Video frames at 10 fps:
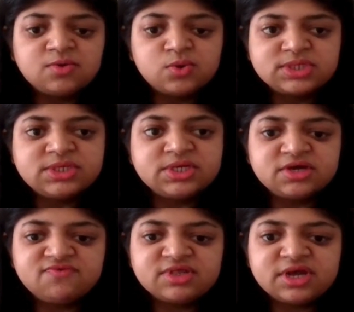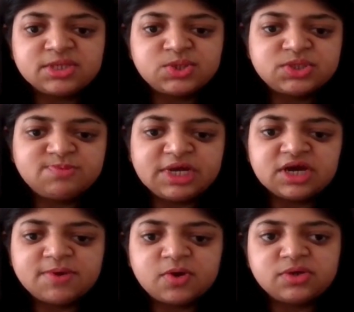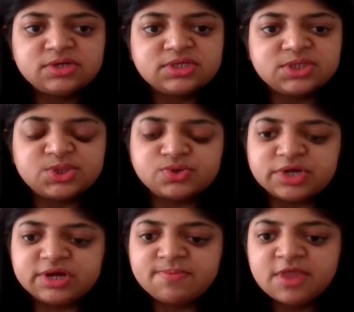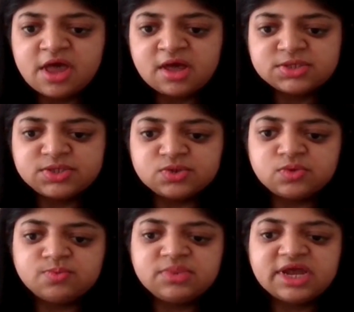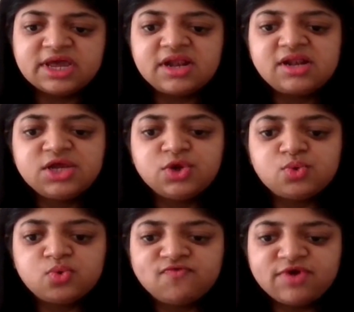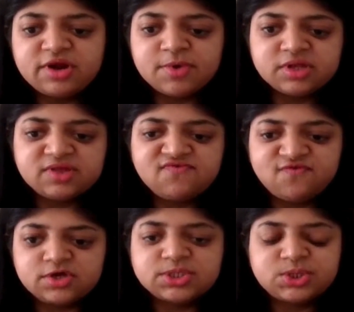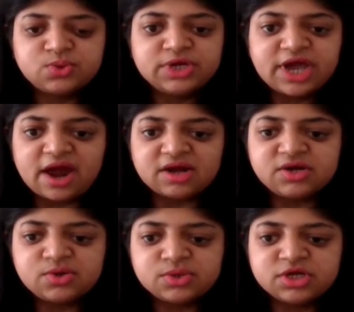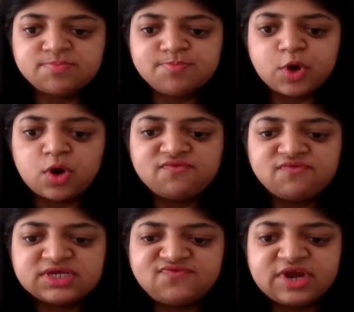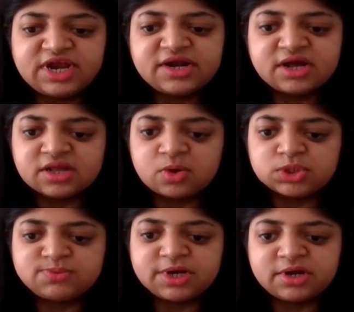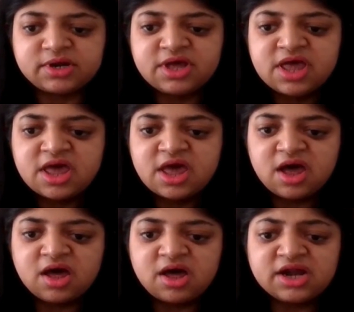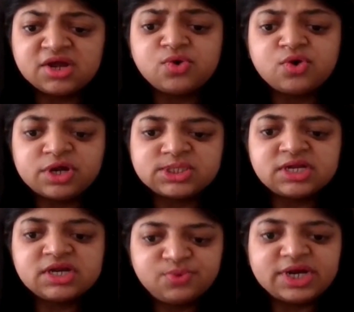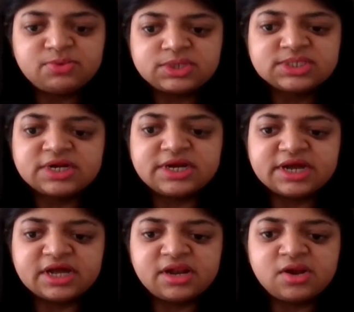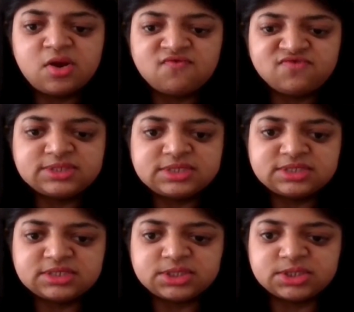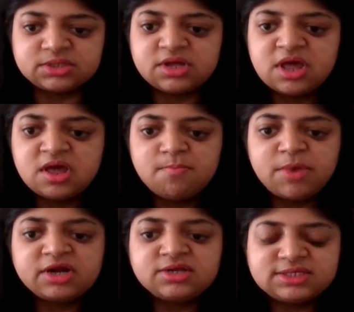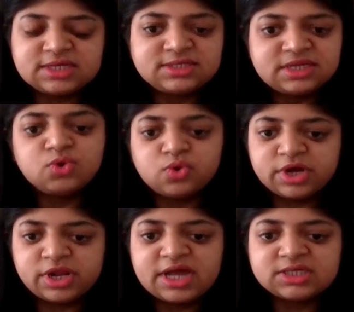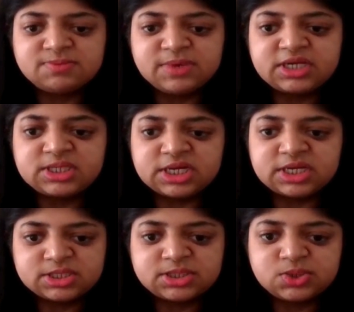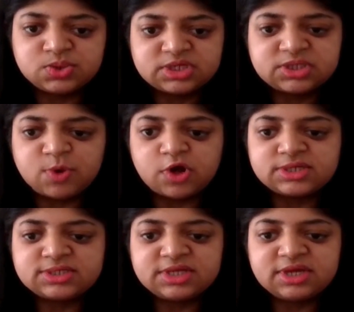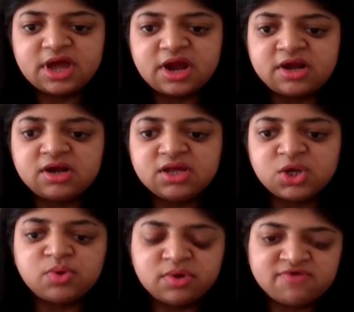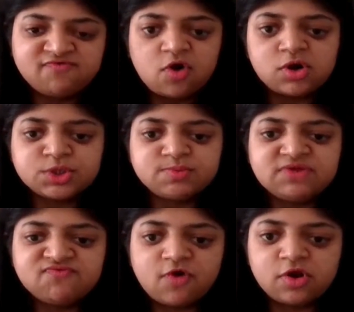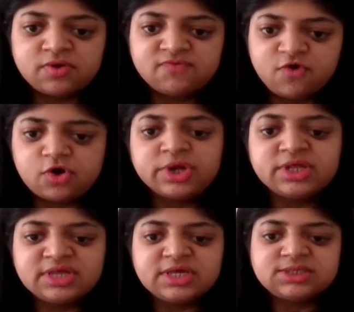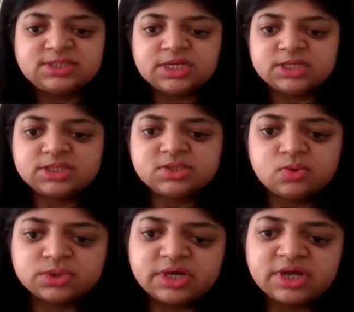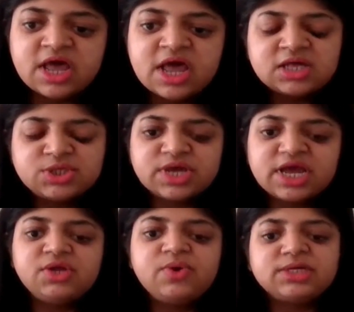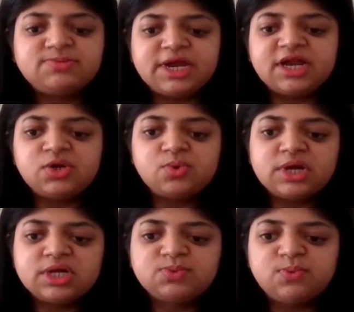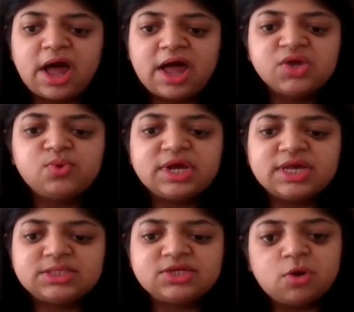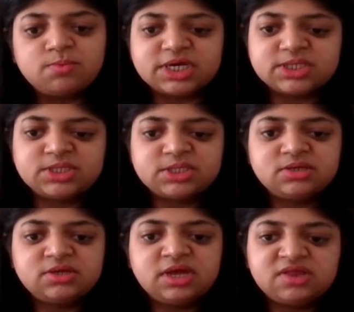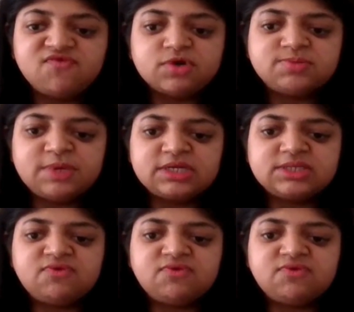uh, who is here with us to speak about this issue today. So, Nikhil, you were among the first who reacted to the pure veg fleet announcement, uh, and your original tweet was critical of this decision. But since then, Goyal has made changes to this policy, and you have also been fol following these changes closely. So can you explain to us why you raised an objection in the first